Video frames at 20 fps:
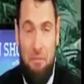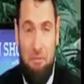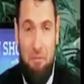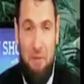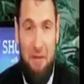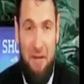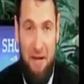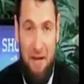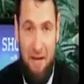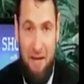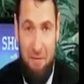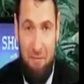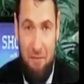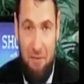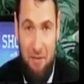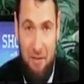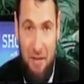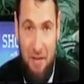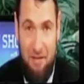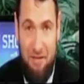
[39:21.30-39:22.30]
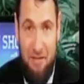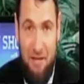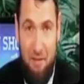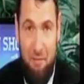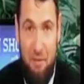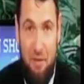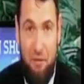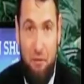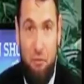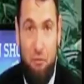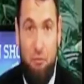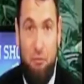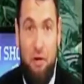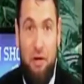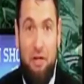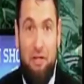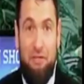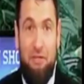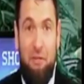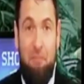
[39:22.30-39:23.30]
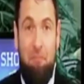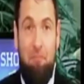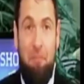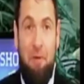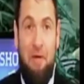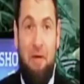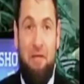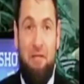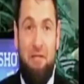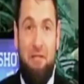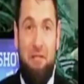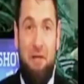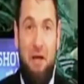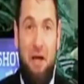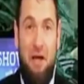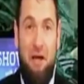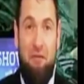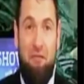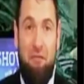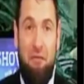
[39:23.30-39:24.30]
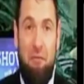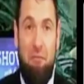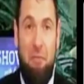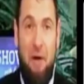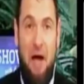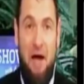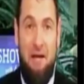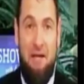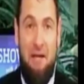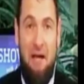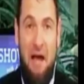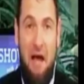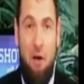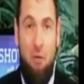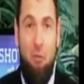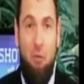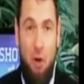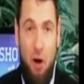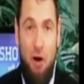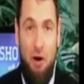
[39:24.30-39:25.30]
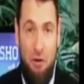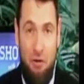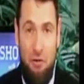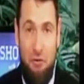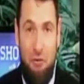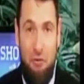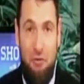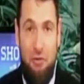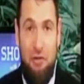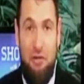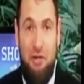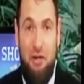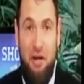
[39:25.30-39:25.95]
Bismillah, alhamdulillah, assalamu alaikum, greetings of peace to everybody. How are you?